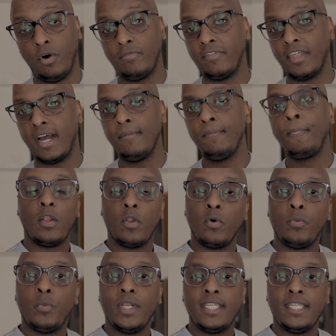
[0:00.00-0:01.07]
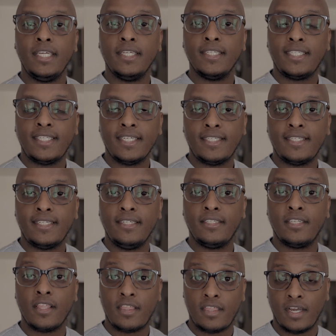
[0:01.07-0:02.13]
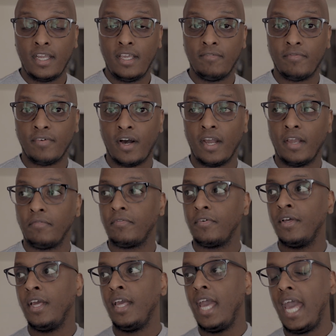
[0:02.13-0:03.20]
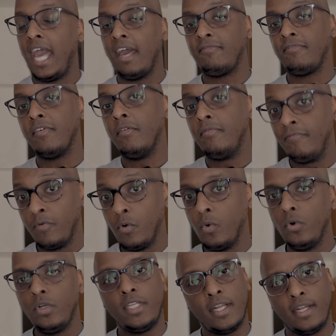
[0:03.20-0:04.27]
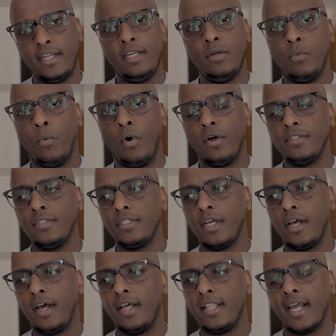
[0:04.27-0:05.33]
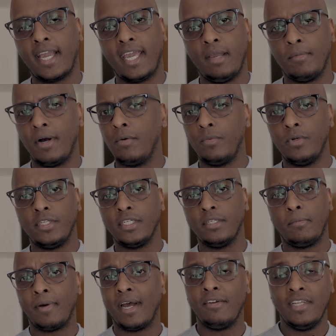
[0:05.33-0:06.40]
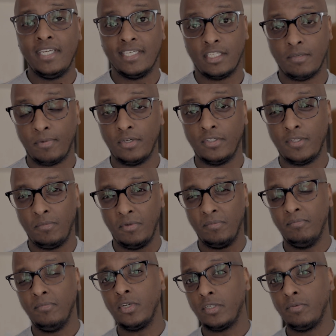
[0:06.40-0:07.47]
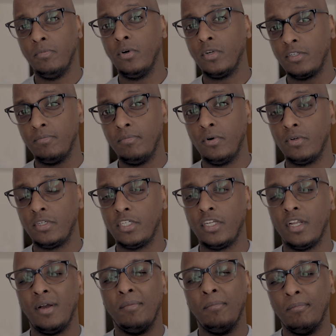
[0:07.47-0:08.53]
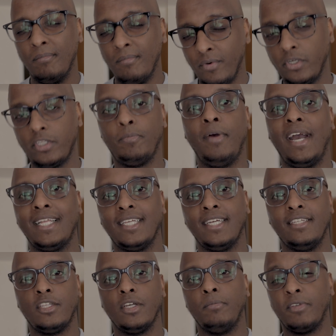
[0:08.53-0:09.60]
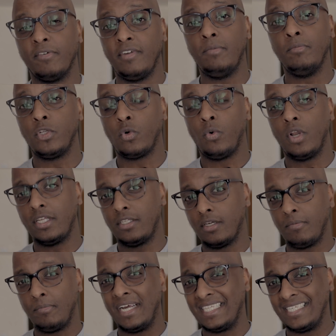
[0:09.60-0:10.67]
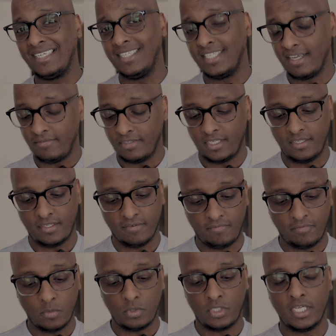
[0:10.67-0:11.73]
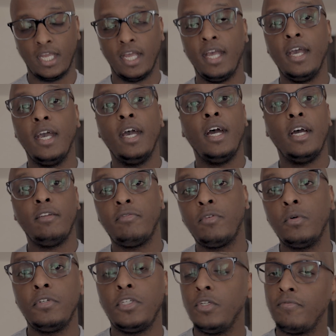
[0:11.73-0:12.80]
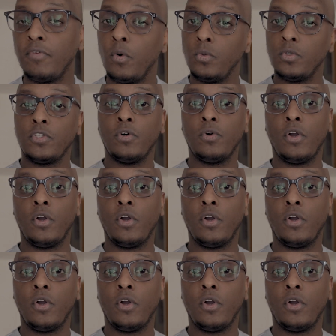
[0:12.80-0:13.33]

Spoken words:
of that, along with the 16-35 f4, the new ones that came out, which apparently is supposed to be much better in terms of image quality compared to the 17-40. And of course, you've also